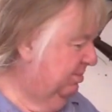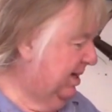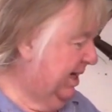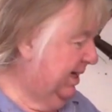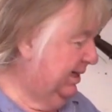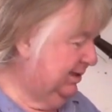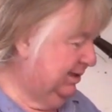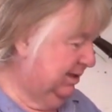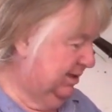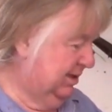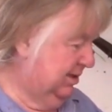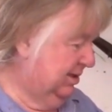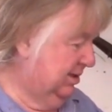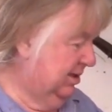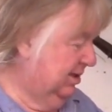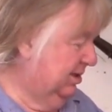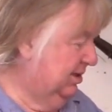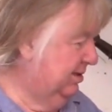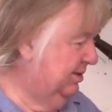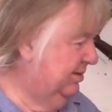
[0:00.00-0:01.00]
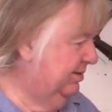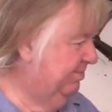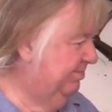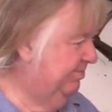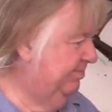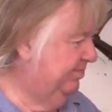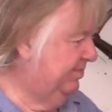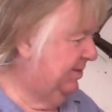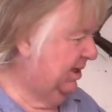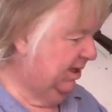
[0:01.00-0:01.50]
But the
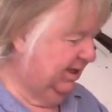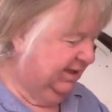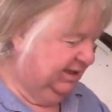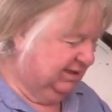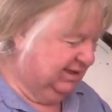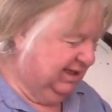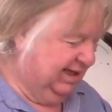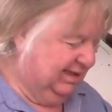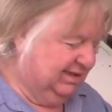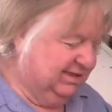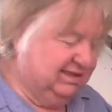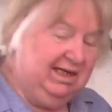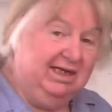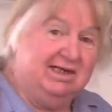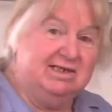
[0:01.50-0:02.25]
Leak down